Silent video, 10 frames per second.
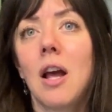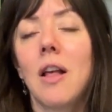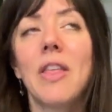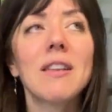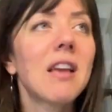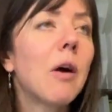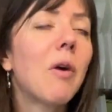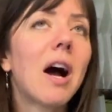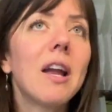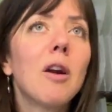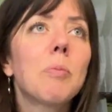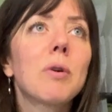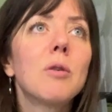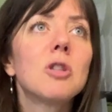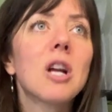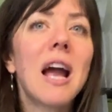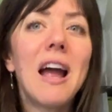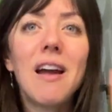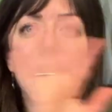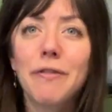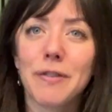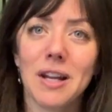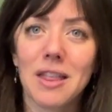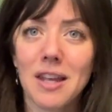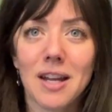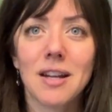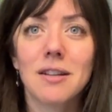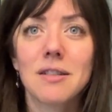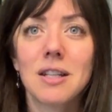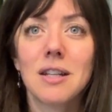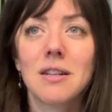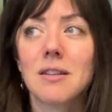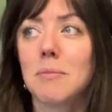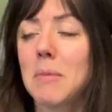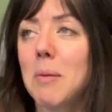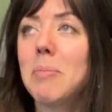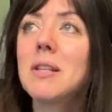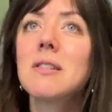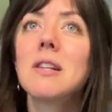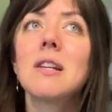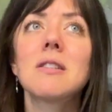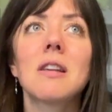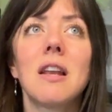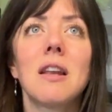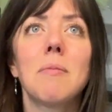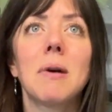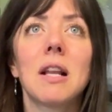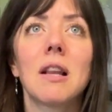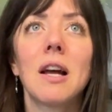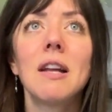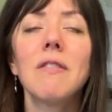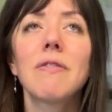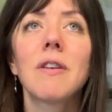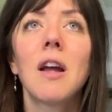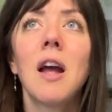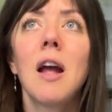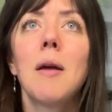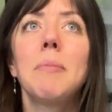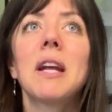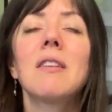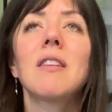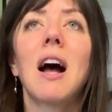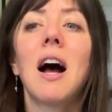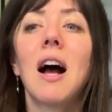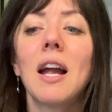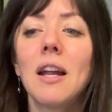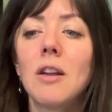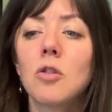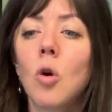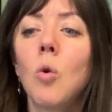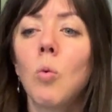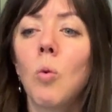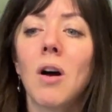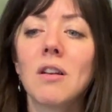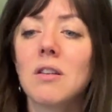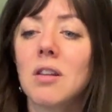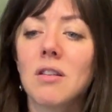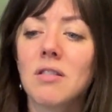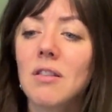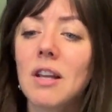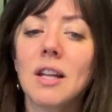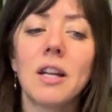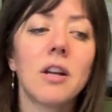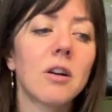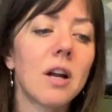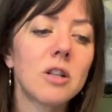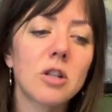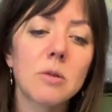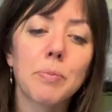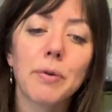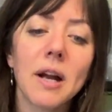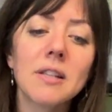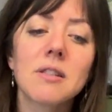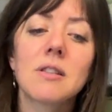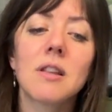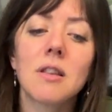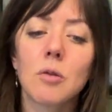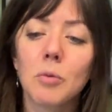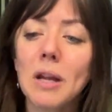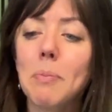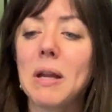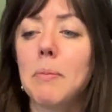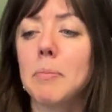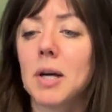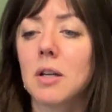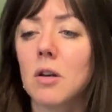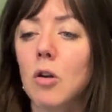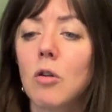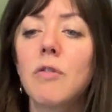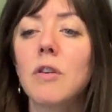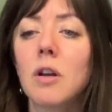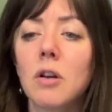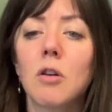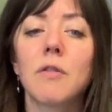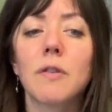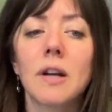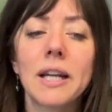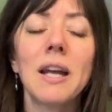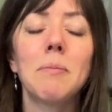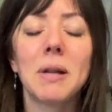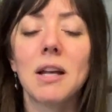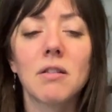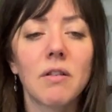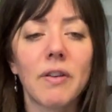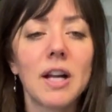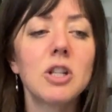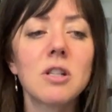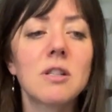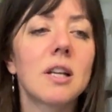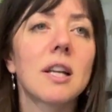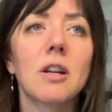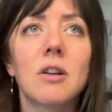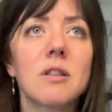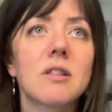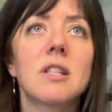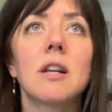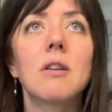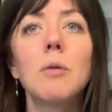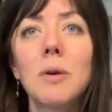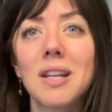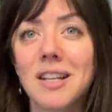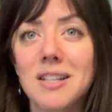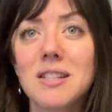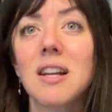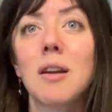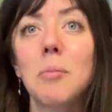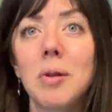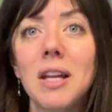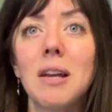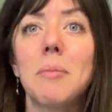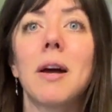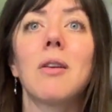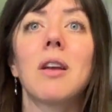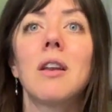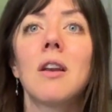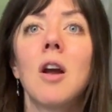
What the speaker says: That's how I approach everything in my business and in my life, because I don't want to sit here and just press the repeat button over and over again. Because if I just sit here and stare at what is and complain about it